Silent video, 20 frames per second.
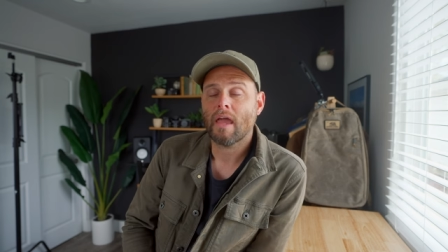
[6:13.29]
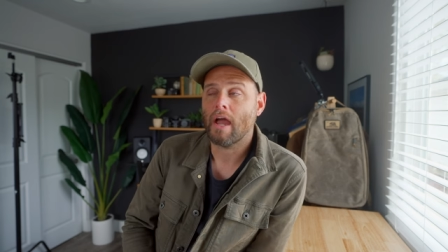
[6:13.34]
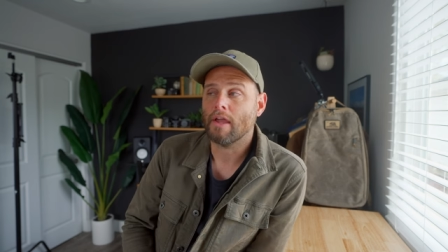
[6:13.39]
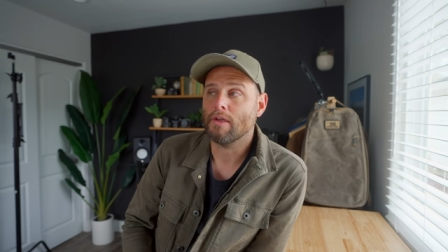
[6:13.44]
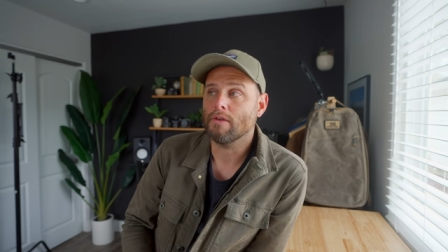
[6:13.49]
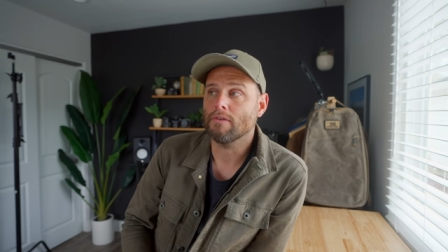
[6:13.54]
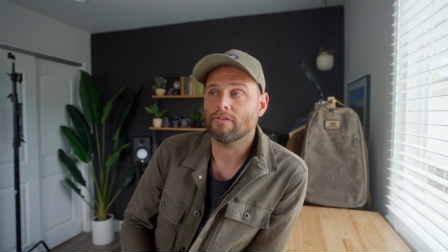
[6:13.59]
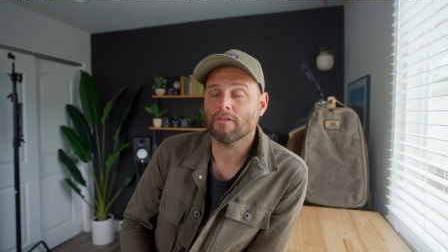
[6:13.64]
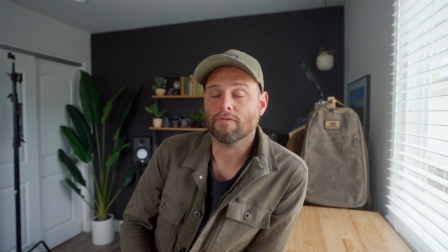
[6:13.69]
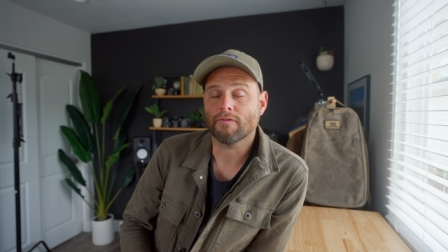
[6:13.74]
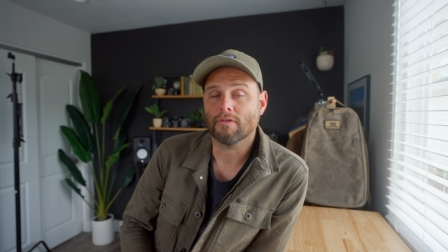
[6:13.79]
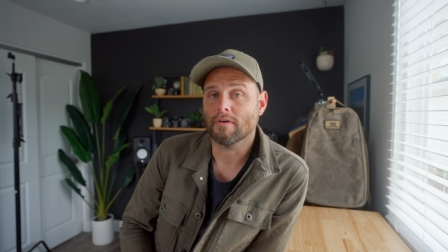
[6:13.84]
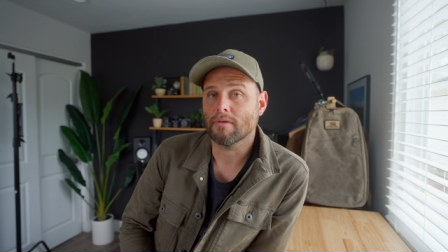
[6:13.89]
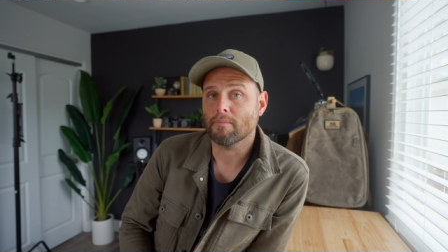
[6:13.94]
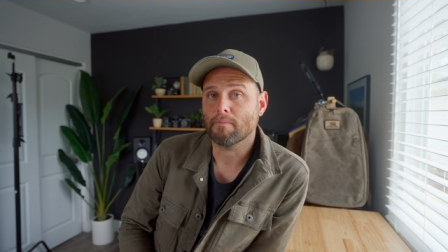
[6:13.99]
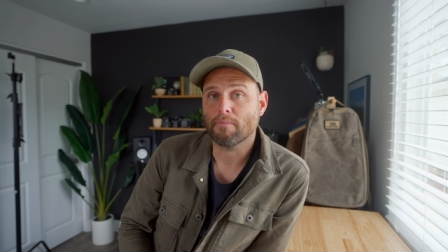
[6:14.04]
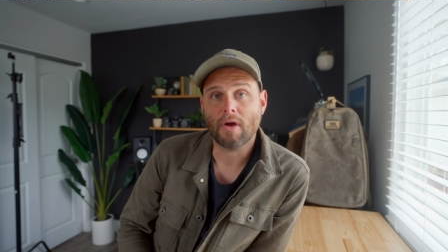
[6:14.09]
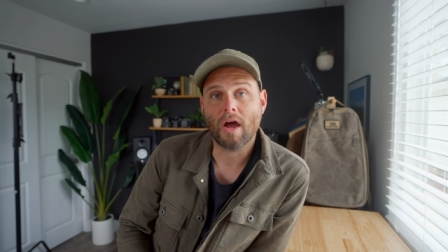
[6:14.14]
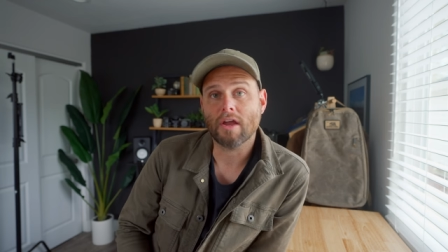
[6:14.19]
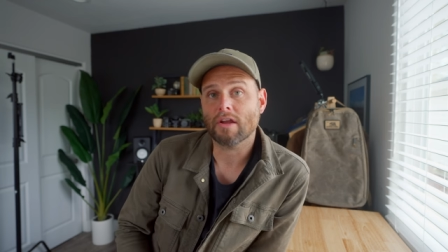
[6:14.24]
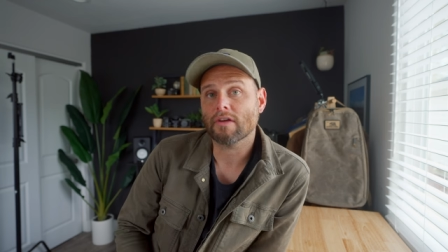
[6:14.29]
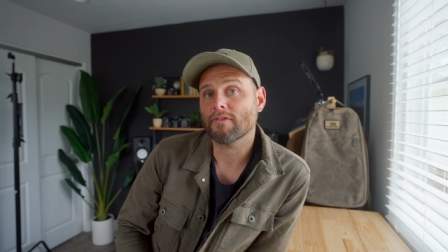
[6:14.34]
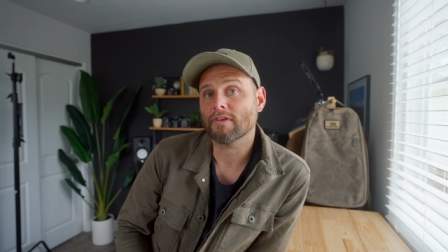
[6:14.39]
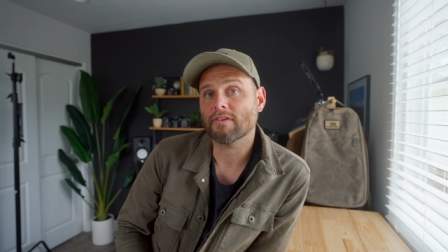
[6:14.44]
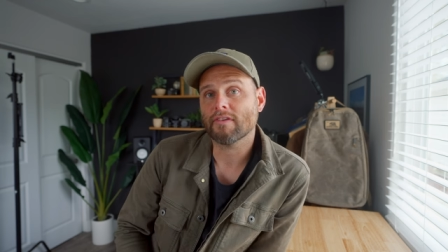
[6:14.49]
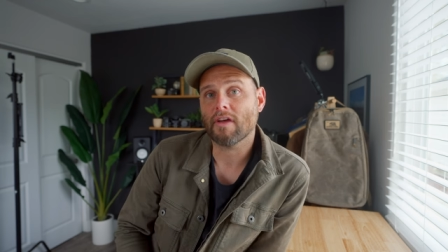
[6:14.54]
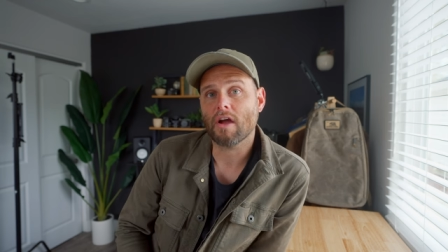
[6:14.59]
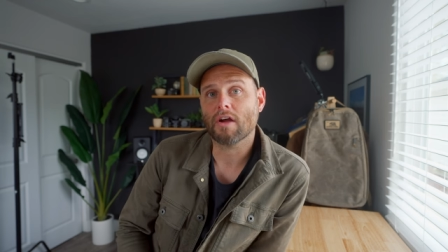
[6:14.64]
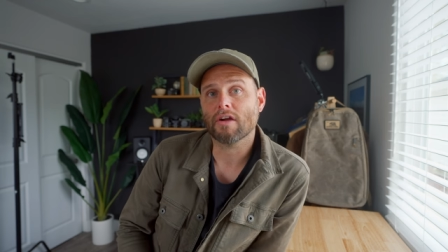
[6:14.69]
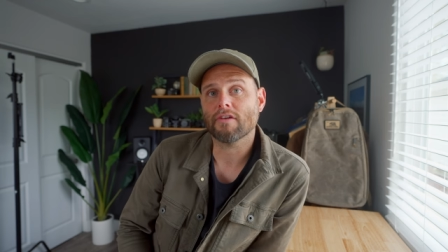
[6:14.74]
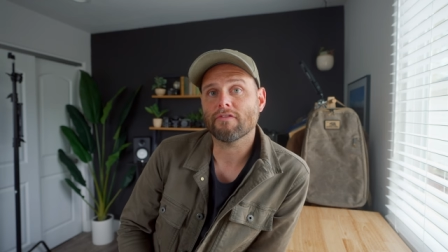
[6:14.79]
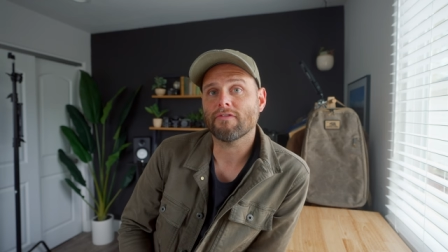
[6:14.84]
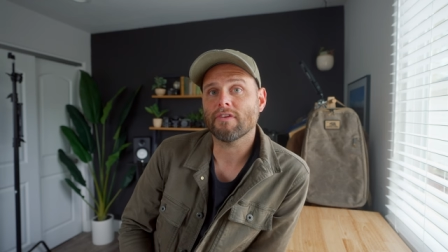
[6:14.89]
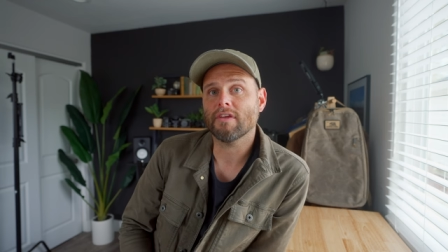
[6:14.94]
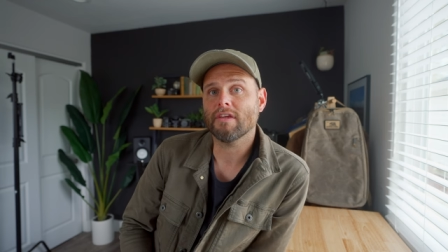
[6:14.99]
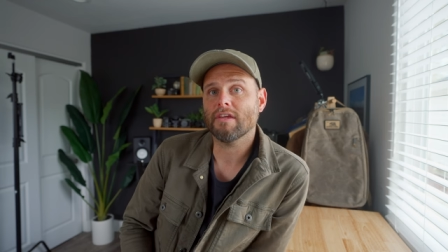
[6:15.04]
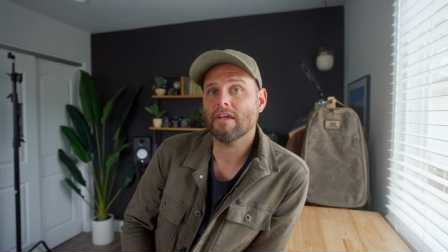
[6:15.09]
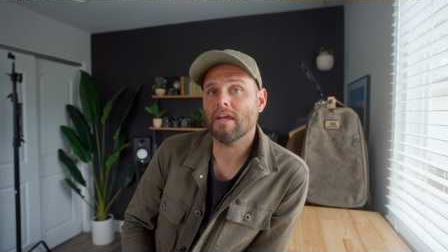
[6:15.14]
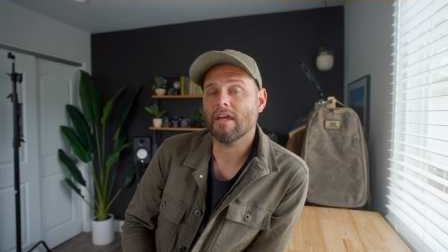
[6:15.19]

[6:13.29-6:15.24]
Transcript: I use it for product photography,